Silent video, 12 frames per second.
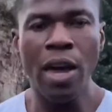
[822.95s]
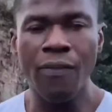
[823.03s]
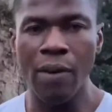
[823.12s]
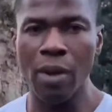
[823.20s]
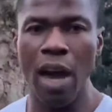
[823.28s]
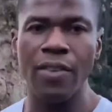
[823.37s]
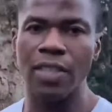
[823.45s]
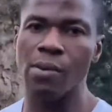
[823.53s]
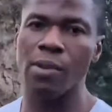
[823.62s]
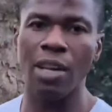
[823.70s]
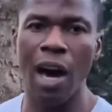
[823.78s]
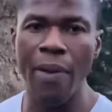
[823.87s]
If I'm going
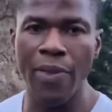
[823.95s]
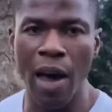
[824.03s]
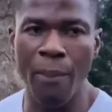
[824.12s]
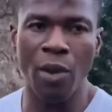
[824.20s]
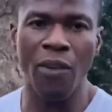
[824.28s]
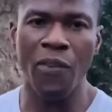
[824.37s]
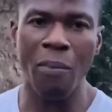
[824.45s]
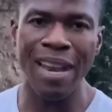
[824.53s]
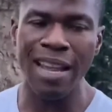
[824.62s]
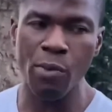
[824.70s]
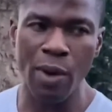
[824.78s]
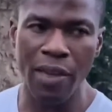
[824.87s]
somewhere that I'm not
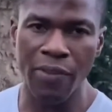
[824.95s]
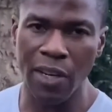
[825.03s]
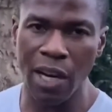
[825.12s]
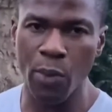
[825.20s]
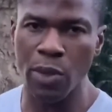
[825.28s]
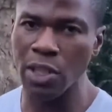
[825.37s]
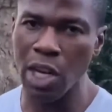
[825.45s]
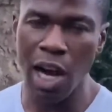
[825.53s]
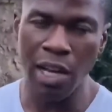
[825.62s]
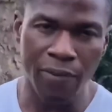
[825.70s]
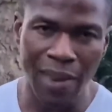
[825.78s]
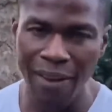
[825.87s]
familiar with and I want to
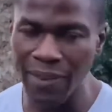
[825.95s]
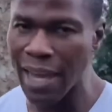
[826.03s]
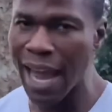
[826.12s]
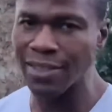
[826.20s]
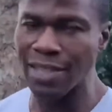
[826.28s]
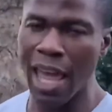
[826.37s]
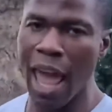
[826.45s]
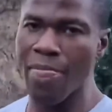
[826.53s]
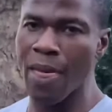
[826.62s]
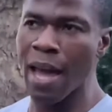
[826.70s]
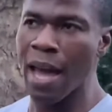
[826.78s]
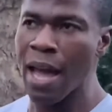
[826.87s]
kind of navigate to get
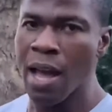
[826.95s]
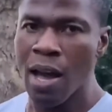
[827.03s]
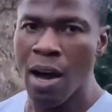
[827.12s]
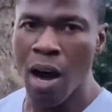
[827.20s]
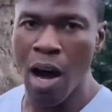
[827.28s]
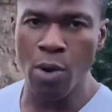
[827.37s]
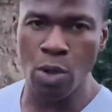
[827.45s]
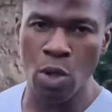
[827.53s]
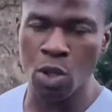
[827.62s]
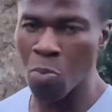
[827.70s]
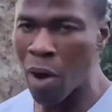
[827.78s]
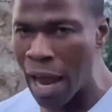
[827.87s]
there, I'll
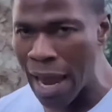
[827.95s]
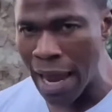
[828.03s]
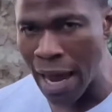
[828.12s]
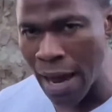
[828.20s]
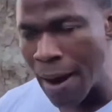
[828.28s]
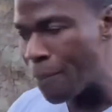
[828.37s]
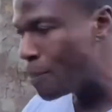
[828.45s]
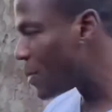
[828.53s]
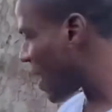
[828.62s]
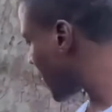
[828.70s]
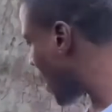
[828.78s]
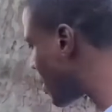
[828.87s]
use my
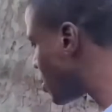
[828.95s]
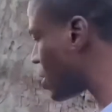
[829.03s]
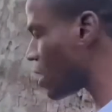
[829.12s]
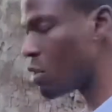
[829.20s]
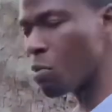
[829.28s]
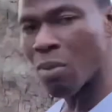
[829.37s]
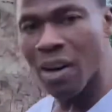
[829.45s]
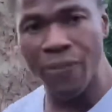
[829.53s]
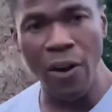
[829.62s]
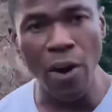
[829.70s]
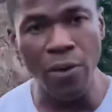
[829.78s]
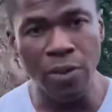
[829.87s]
navigation system on my
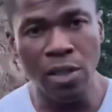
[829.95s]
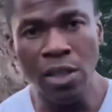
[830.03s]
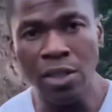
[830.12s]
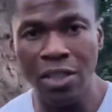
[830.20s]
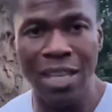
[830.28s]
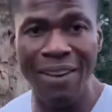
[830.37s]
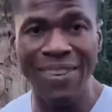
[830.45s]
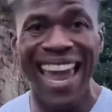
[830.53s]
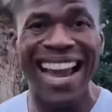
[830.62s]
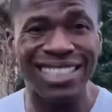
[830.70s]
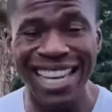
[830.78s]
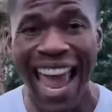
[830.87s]
phone to
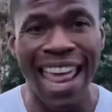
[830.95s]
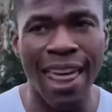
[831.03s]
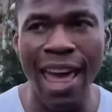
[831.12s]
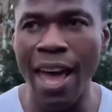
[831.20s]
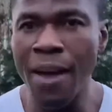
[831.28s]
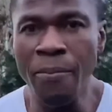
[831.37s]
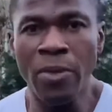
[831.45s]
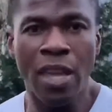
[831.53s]
navigate to get there.